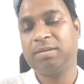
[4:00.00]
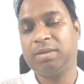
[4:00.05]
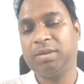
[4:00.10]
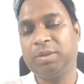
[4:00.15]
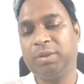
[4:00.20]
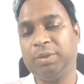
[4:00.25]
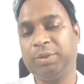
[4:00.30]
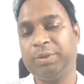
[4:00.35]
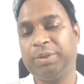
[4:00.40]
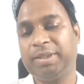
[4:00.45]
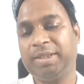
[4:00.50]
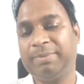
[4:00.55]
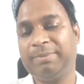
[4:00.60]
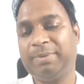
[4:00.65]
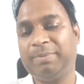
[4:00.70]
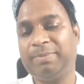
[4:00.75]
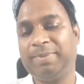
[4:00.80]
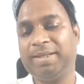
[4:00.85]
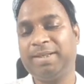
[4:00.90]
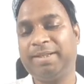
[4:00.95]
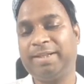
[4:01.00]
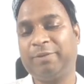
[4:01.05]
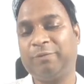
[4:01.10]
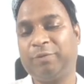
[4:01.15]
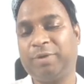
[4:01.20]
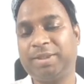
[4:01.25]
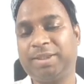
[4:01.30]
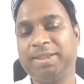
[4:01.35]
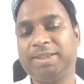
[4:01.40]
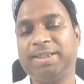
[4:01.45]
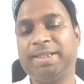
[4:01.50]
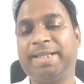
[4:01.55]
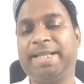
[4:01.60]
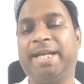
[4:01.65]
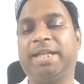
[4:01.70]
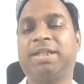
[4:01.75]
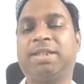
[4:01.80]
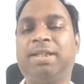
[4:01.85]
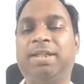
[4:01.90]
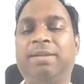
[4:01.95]
Do you remember what is a
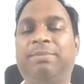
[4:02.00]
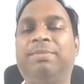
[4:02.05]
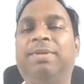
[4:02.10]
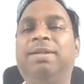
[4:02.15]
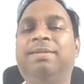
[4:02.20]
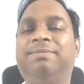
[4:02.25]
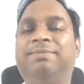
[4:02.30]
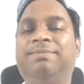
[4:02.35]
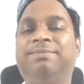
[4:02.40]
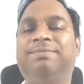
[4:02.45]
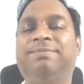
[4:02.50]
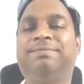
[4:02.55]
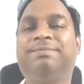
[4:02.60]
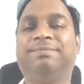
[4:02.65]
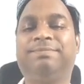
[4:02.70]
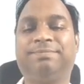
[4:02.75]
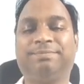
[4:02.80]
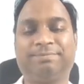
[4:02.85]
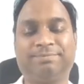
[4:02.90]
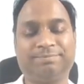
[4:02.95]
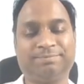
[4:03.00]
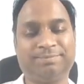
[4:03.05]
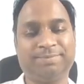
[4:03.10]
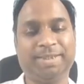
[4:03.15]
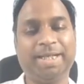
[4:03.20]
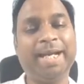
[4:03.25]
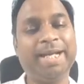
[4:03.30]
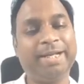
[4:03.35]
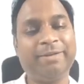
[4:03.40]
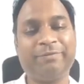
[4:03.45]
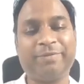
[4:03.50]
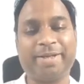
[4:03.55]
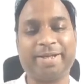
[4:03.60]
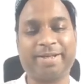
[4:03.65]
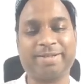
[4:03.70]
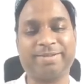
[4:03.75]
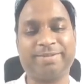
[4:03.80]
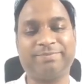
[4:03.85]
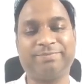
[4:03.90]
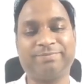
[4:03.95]
rational number? Any
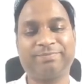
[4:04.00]
fraction.